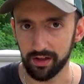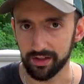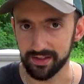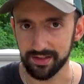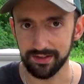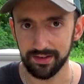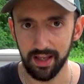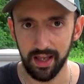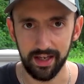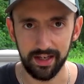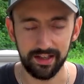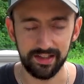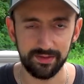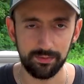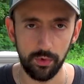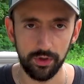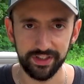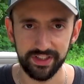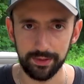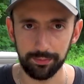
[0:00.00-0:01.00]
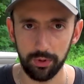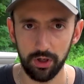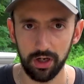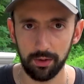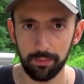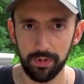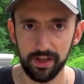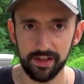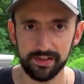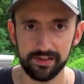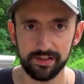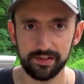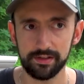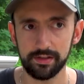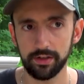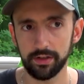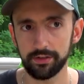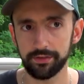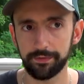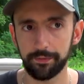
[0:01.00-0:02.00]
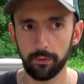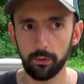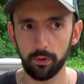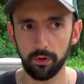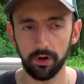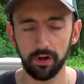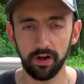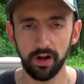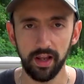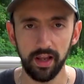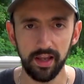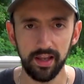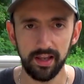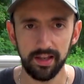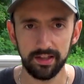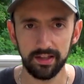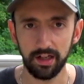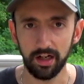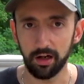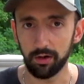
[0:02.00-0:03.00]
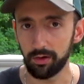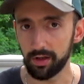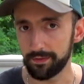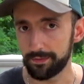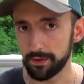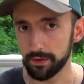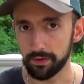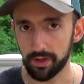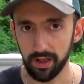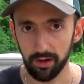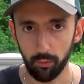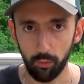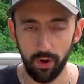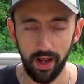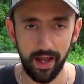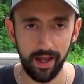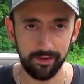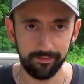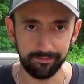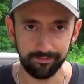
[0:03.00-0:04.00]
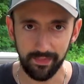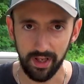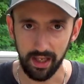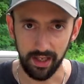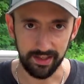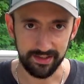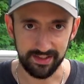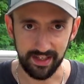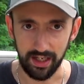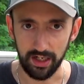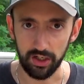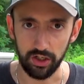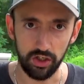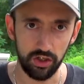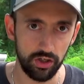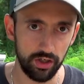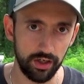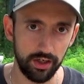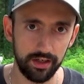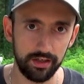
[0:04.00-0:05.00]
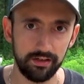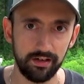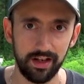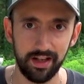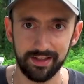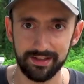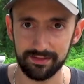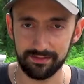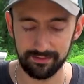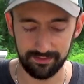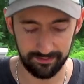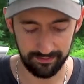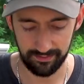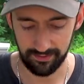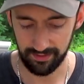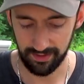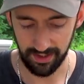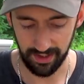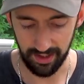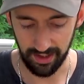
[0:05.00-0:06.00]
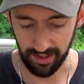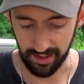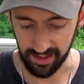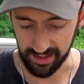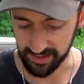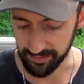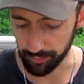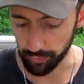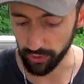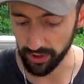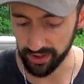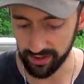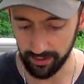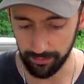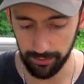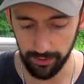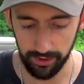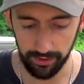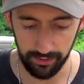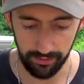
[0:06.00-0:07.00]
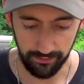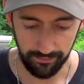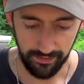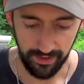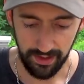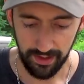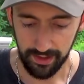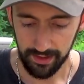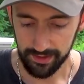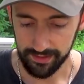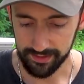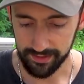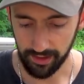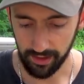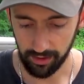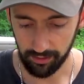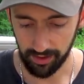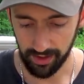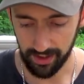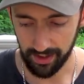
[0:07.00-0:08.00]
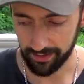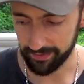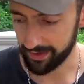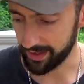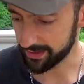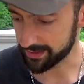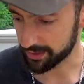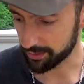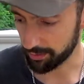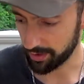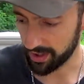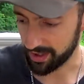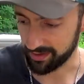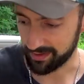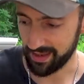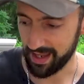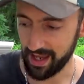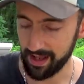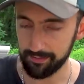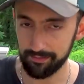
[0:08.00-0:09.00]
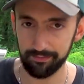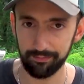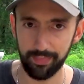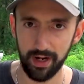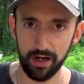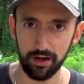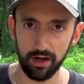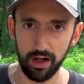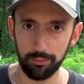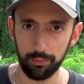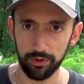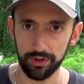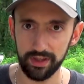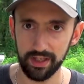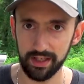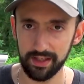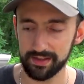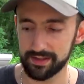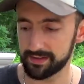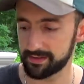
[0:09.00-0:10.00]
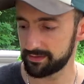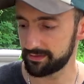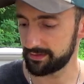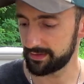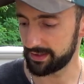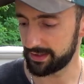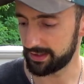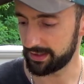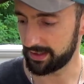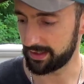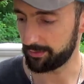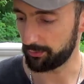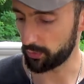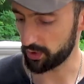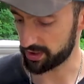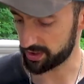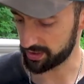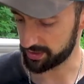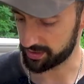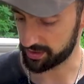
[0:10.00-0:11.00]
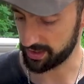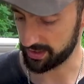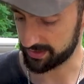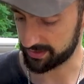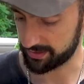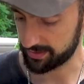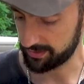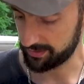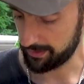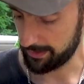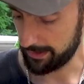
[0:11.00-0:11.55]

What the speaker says: It's light, it's multi-purpose, it serves for, you know, if you get wet. It's got a hood, it's breathable, so that's great. That paired up with this, which is just